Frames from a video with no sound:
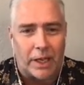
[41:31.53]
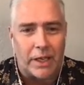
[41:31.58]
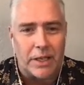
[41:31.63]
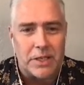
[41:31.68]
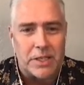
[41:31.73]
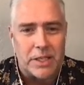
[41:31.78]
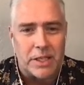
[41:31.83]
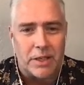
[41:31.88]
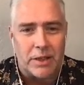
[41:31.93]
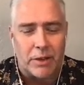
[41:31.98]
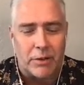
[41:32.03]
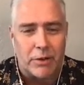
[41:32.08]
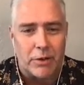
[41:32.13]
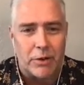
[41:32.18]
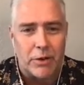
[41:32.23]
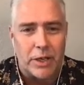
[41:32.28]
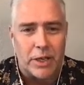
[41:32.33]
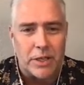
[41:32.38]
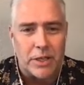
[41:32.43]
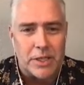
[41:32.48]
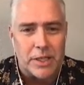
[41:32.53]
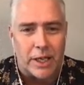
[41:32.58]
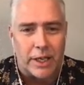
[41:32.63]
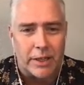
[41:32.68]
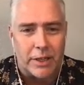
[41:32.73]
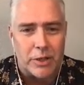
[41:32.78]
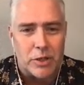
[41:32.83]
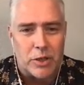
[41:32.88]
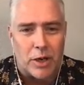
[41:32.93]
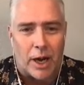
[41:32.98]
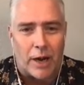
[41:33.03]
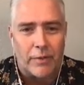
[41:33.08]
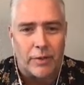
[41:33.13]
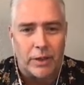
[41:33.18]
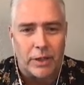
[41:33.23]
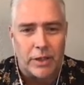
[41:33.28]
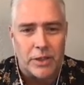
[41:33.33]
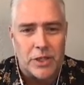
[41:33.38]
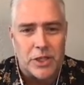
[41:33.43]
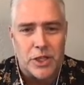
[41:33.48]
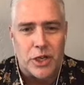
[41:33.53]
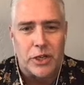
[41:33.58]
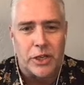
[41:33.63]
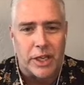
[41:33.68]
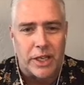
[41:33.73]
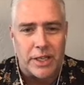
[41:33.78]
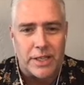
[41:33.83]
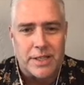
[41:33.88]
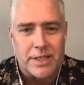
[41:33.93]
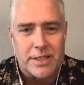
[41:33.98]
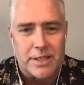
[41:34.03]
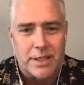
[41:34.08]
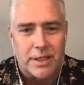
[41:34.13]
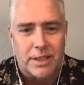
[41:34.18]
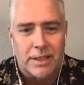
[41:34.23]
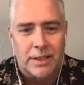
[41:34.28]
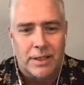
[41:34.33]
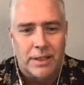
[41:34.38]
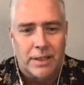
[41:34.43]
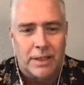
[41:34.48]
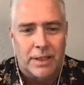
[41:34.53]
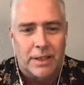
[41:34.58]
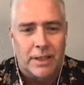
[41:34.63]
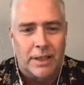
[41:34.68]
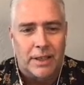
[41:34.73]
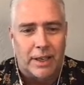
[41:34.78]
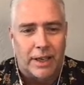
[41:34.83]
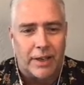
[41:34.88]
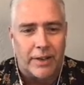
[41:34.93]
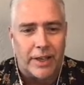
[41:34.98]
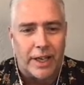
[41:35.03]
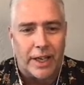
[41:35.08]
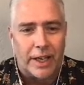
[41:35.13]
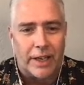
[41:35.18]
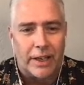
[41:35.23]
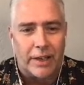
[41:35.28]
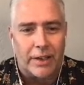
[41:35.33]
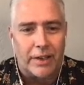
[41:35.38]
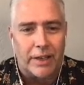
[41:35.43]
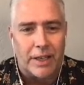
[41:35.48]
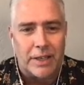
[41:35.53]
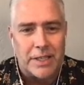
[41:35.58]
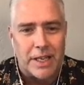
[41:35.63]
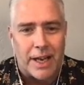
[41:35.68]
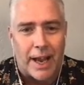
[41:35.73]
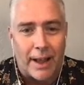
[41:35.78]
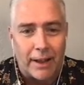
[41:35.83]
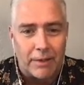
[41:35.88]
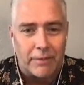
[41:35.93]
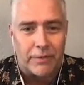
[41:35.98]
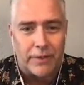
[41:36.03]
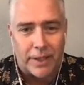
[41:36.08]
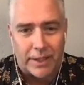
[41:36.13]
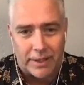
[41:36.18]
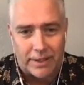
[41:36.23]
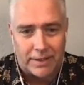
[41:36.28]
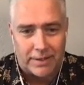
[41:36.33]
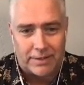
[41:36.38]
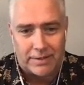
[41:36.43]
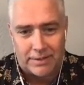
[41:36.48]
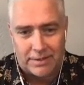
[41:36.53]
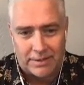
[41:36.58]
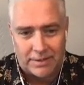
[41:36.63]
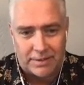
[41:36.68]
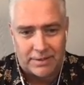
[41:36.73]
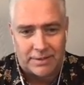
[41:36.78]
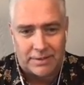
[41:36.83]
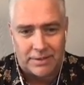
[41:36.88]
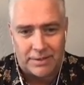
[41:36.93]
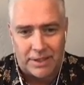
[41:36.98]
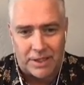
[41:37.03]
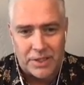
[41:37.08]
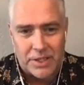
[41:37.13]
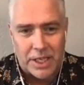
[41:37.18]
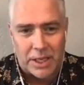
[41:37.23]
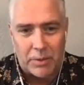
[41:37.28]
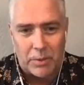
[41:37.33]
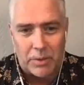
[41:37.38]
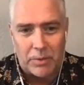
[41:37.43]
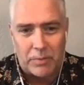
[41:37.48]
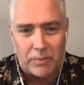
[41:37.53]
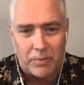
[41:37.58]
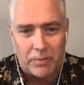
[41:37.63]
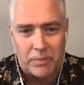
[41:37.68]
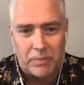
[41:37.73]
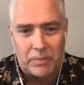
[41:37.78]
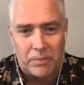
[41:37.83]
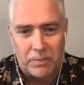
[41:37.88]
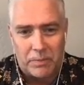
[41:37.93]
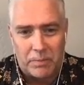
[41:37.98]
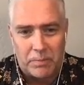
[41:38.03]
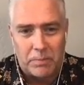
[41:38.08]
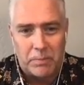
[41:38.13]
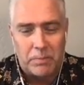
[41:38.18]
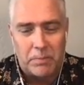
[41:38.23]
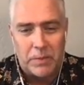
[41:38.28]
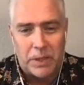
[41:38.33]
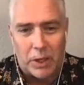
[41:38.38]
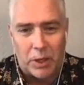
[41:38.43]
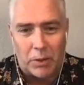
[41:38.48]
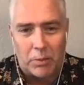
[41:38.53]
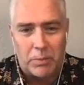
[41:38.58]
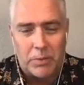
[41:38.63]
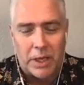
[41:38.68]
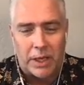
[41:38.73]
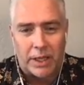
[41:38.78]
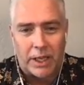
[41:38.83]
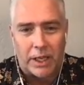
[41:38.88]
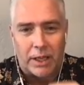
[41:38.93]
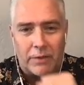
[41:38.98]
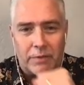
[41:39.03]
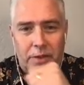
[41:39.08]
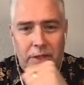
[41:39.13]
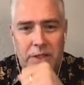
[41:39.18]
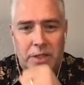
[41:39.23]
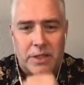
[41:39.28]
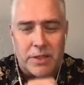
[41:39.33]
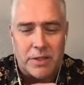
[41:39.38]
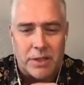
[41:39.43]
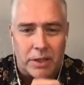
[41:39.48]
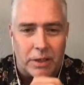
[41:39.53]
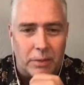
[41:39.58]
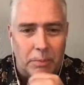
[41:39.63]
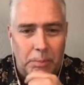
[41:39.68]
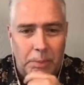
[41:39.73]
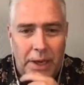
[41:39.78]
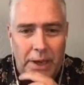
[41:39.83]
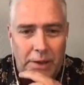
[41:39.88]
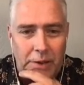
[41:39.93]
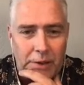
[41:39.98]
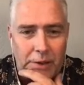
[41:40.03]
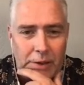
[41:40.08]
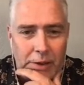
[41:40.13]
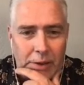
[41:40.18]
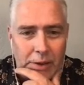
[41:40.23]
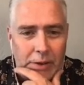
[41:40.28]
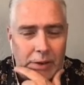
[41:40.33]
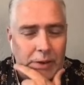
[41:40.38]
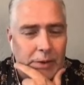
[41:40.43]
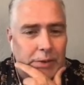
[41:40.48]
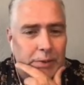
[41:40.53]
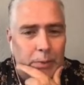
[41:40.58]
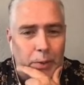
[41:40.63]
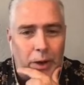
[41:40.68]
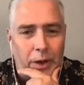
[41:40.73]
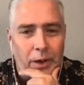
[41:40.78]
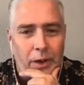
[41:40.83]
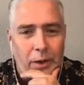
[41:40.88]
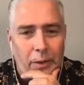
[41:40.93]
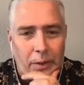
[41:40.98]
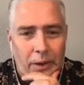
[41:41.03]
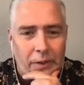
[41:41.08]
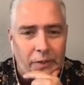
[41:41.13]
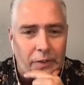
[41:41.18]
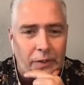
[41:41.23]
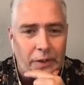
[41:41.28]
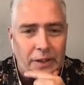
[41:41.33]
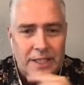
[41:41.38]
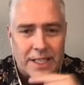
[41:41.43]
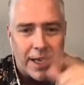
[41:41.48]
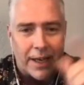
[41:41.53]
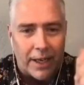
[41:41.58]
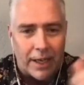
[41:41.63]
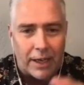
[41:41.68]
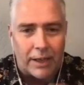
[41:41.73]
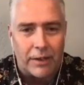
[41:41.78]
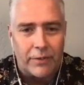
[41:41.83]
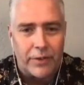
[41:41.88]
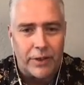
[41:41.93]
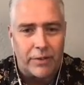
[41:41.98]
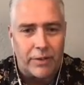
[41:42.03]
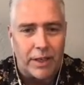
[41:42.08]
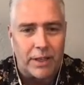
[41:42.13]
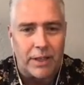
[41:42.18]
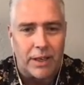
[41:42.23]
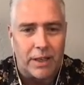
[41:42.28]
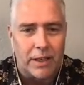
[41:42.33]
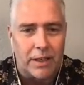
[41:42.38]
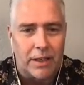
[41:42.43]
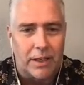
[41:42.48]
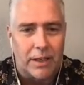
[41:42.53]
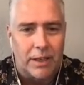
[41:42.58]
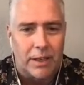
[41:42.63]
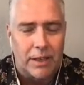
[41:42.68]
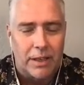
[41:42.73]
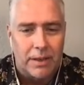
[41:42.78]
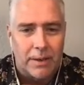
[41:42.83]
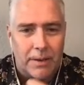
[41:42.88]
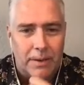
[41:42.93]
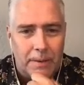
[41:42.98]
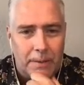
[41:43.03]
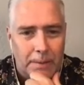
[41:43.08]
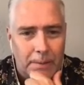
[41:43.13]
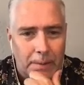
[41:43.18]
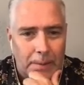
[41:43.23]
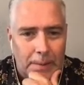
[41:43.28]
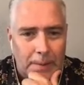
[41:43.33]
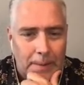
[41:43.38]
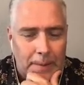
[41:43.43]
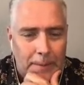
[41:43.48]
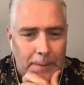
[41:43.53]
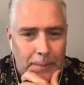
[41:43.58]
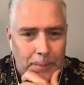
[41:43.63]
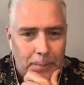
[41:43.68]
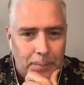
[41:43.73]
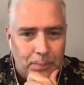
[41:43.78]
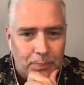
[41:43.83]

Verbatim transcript: like I could see in the thirties, like the traveling circus. Yeah. And then it's an elephant. Yeah. Because they would, you know, take the elephants to bathe in the water or whatever. Is that an elephant right there? That is just